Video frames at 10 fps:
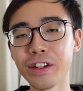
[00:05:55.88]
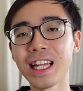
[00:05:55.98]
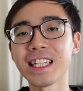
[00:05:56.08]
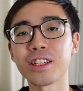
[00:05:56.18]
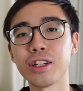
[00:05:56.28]
you
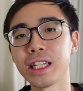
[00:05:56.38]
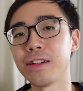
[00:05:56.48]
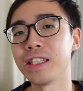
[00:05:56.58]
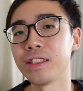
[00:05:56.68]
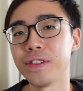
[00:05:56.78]
like the
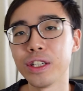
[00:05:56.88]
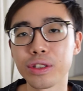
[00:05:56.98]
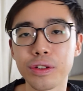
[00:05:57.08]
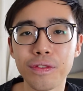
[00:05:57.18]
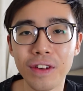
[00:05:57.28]
content of this video
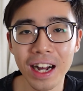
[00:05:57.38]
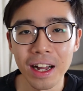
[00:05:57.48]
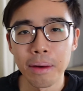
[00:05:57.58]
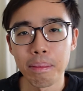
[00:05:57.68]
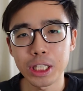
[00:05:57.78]
so
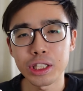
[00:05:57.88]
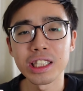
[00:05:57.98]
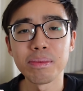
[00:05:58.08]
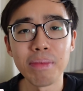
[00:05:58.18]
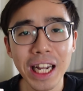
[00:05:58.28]
far, make sure
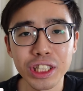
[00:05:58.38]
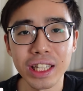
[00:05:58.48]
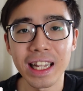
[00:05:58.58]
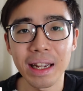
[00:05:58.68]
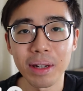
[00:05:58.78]
to smash
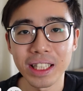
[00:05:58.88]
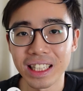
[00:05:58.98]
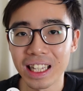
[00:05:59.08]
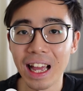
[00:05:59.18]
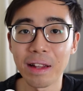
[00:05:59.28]
that like
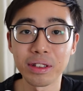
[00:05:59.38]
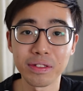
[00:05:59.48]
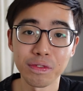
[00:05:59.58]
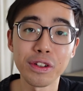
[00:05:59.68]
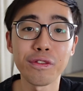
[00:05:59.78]
button and
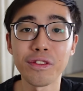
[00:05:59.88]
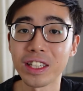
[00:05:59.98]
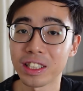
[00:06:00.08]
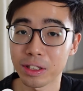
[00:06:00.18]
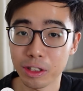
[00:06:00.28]
feel
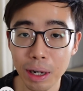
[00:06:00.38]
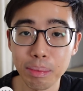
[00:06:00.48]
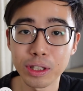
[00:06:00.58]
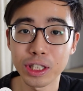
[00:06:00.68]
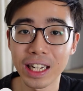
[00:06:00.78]
free to
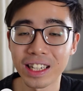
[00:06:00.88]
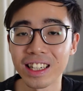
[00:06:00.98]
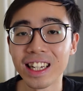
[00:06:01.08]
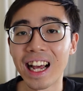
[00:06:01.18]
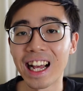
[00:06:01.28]
subscribe to the
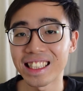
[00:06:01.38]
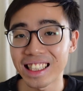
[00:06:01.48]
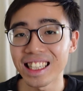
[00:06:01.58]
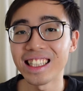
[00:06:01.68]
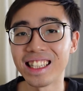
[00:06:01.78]
channel,
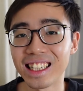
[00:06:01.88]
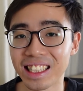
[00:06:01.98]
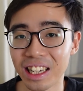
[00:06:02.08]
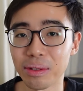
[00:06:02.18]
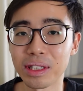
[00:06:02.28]
as it
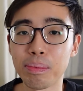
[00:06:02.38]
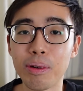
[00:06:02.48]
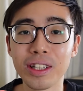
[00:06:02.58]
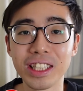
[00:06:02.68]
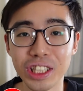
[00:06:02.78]
does help
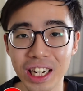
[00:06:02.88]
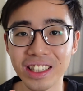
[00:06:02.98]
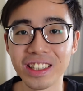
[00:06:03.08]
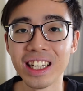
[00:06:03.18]
support the channel